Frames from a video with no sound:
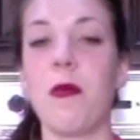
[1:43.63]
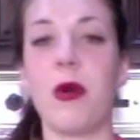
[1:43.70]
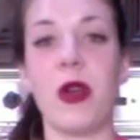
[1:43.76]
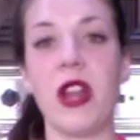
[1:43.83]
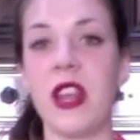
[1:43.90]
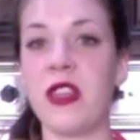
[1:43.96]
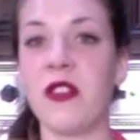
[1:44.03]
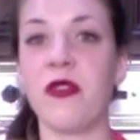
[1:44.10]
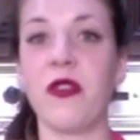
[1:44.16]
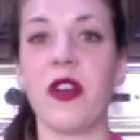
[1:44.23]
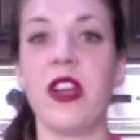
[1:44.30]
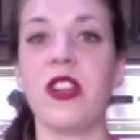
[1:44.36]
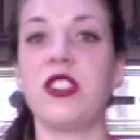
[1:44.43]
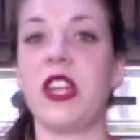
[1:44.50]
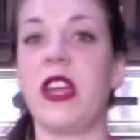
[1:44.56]
put it in the
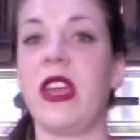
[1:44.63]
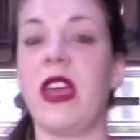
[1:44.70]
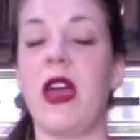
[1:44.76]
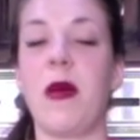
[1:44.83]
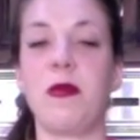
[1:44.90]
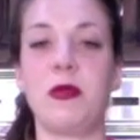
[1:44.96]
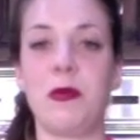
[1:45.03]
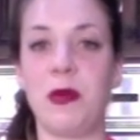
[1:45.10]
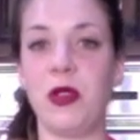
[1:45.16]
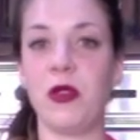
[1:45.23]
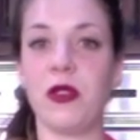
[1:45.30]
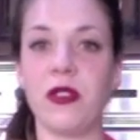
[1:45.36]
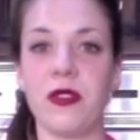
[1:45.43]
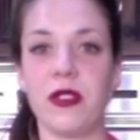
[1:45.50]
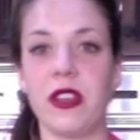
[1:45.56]
fridge, it kept
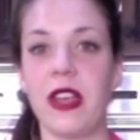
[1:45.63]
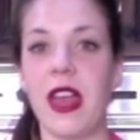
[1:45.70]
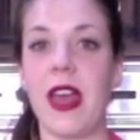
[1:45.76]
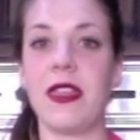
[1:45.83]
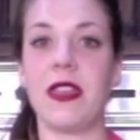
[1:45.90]
beautifully,